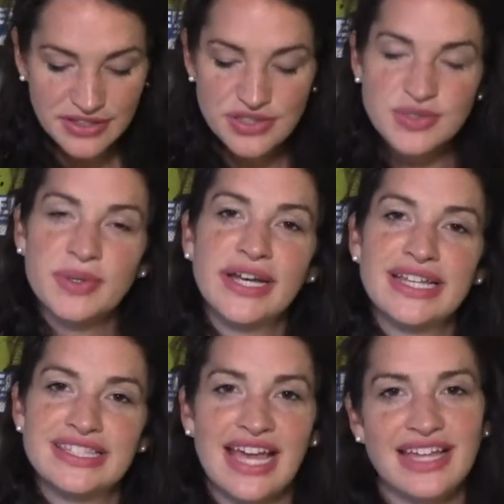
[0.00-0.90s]
story
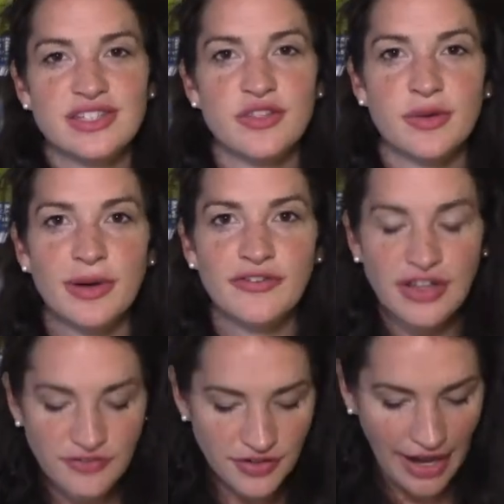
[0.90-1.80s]
inside so they're
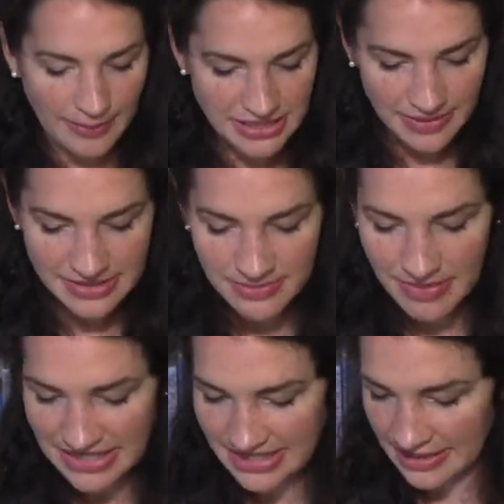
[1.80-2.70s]
perfect for nap times and
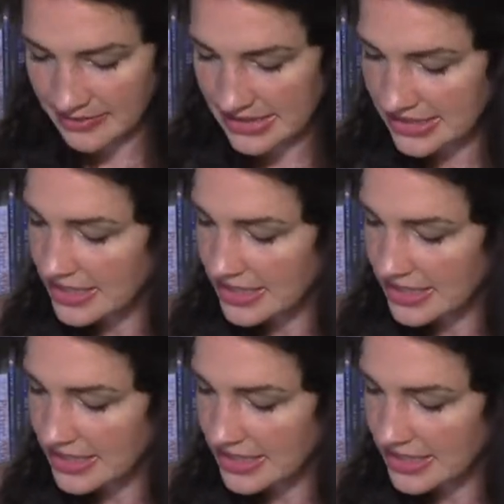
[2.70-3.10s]
bedtimes.